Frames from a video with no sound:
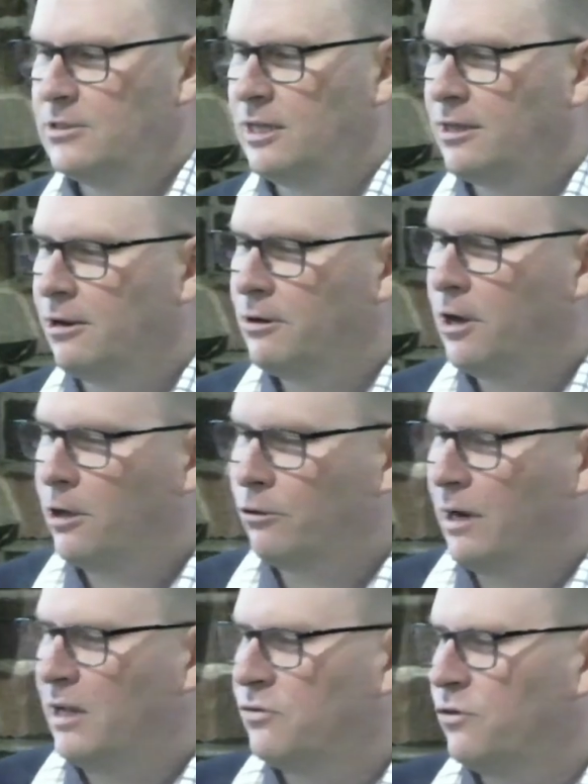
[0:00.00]
that there are no
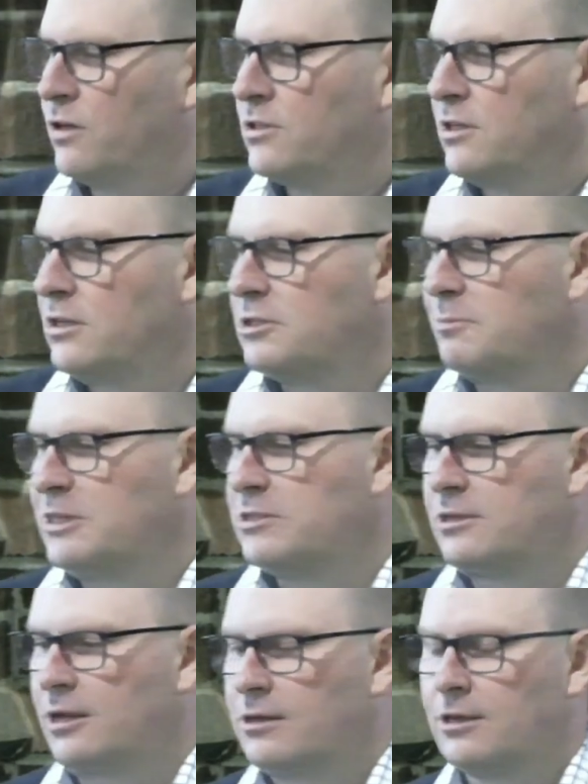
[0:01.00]
grounds for us to dismiss
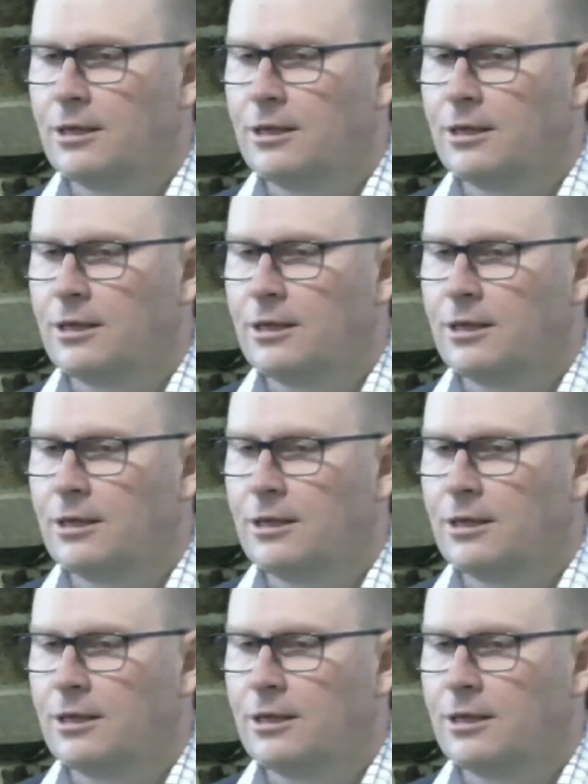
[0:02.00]
the